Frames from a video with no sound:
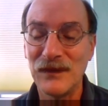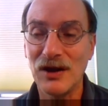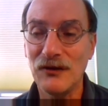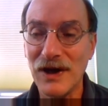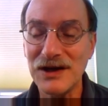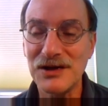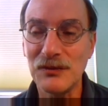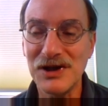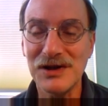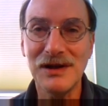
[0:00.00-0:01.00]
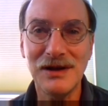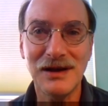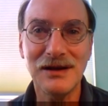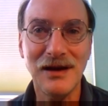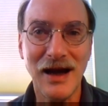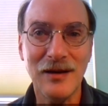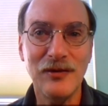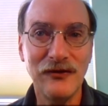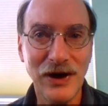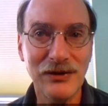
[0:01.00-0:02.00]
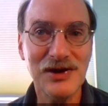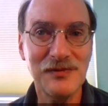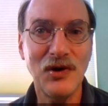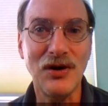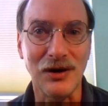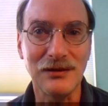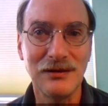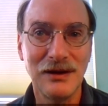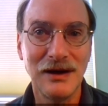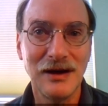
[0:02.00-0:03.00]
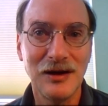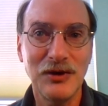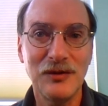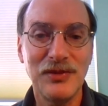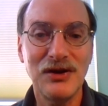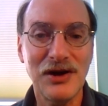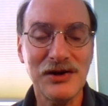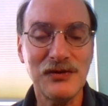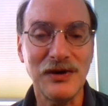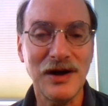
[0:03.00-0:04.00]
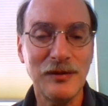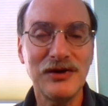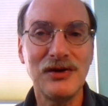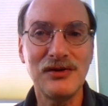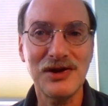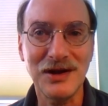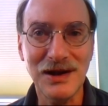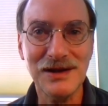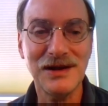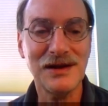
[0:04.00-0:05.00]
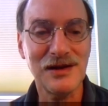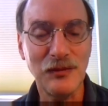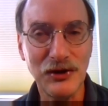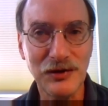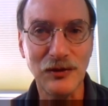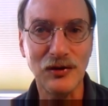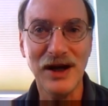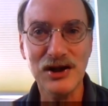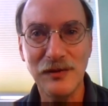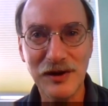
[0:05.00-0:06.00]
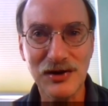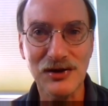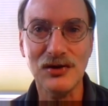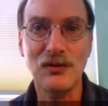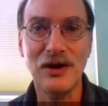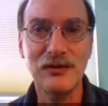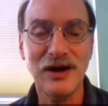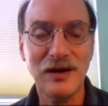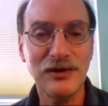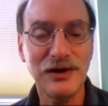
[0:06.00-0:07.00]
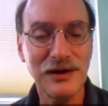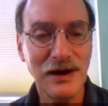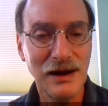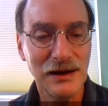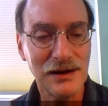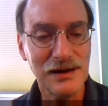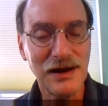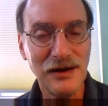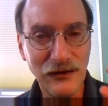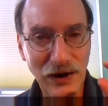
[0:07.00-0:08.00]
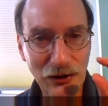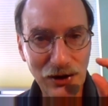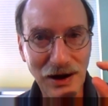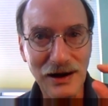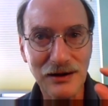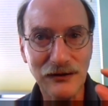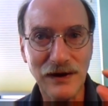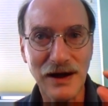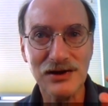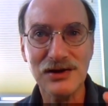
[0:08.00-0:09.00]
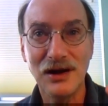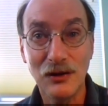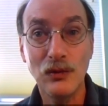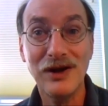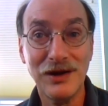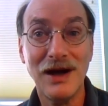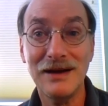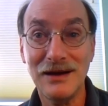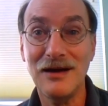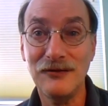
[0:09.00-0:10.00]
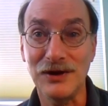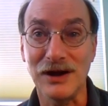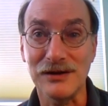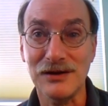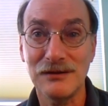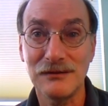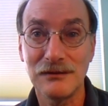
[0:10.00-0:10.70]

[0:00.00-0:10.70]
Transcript: The effects that we see in the lab are very small, but because we're able to use statistics and multiple measurements and so on, we're able to see very tiny effects with high confidence.